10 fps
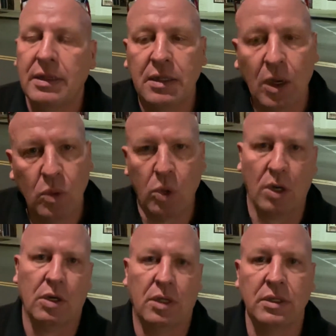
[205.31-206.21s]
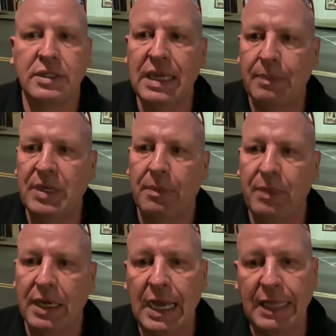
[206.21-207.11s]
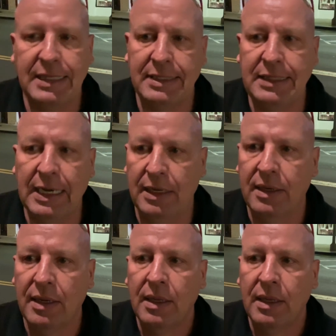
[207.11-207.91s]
The world stepped up and got this done